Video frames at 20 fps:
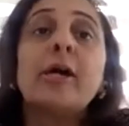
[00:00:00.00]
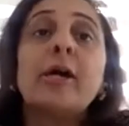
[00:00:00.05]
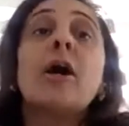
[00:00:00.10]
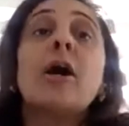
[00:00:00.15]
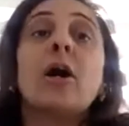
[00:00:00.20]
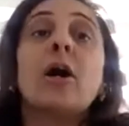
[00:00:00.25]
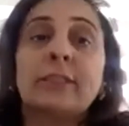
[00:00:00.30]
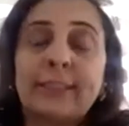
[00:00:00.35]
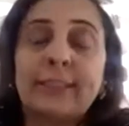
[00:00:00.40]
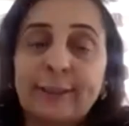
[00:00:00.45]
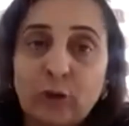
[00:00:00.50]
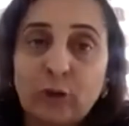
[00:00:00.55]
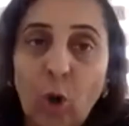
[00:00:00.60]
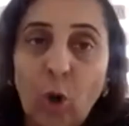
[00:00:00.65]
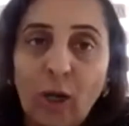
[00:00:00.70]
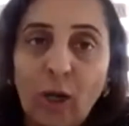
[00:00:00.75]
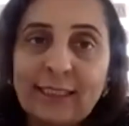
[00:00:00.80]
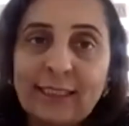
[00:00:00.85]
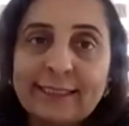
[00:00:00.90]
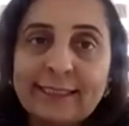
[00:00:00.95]

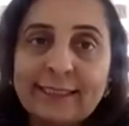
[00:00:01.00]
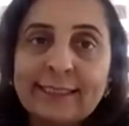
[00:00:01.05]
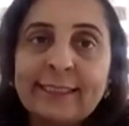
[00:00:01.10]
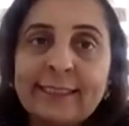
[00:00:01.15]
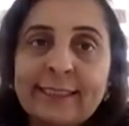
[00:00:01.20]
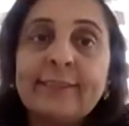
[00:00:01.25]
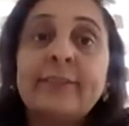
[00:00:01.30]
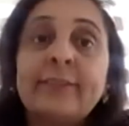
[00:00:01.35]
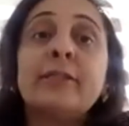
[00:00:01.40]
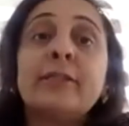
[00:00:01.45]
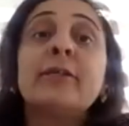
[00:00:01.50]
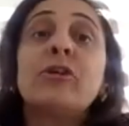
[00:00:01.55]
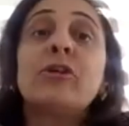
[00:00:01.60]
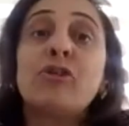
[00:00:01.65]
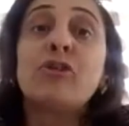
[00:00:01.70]
assaulted,